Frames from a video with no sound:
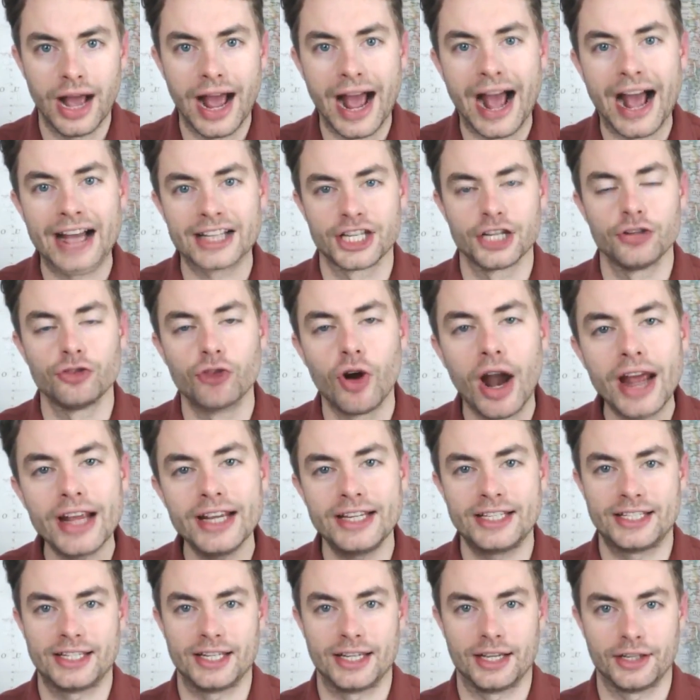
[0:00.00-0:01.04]
as a
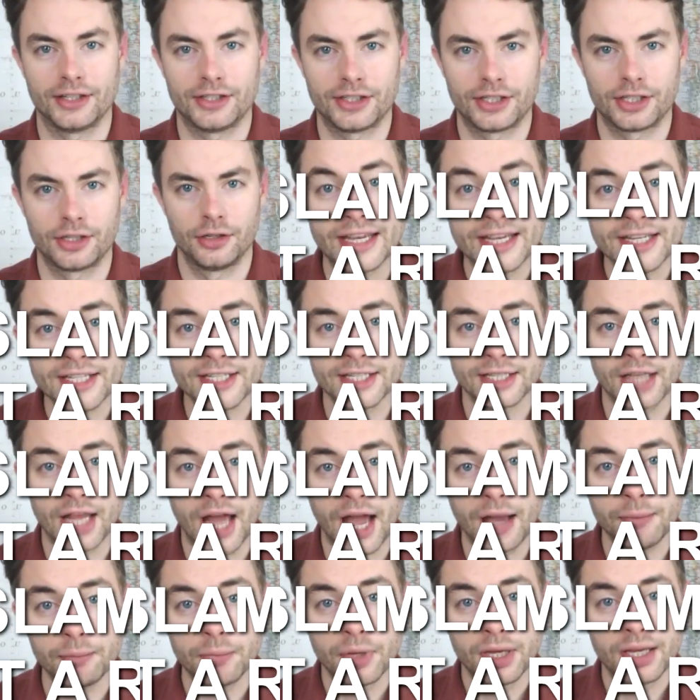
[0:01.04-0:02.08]
racist.
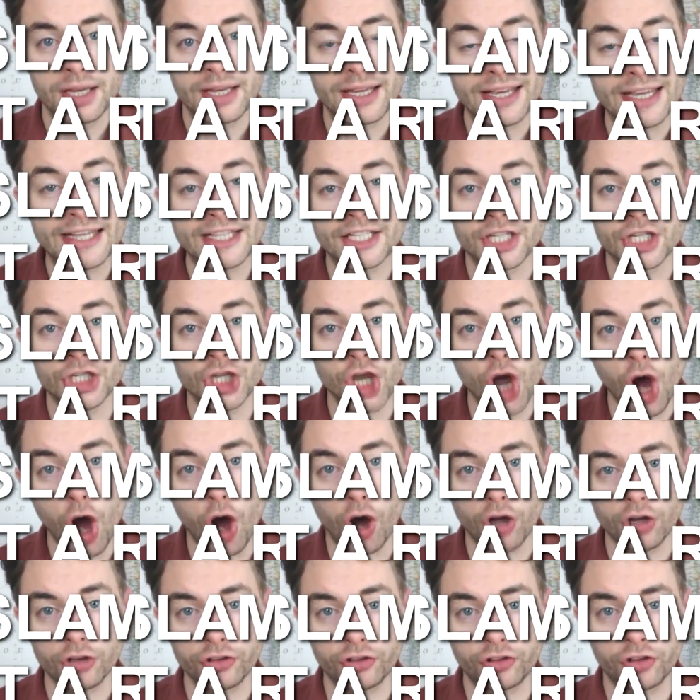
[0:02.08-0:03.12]
Islam is
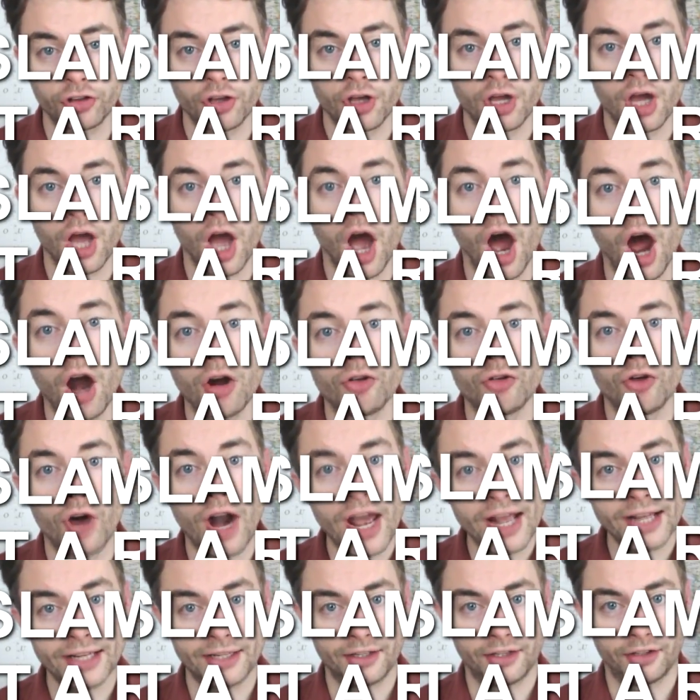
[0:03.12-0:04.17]
not a
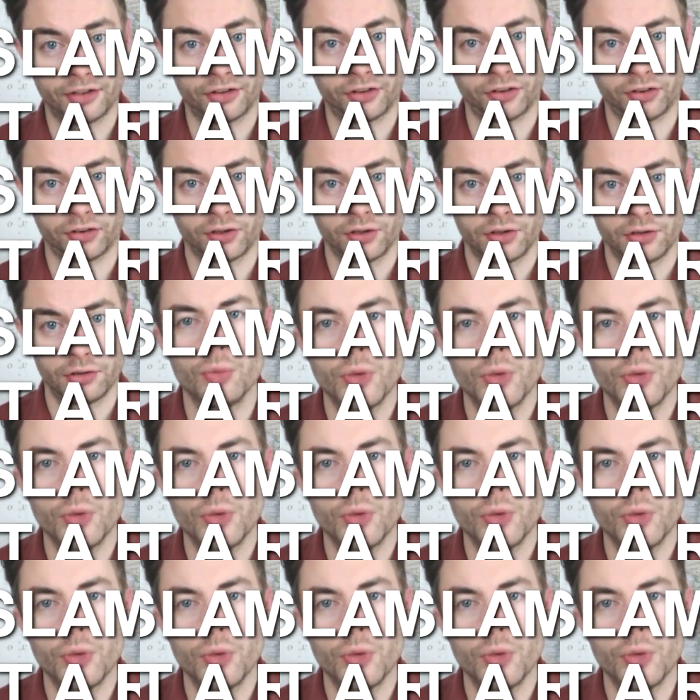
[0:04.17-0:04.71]
race.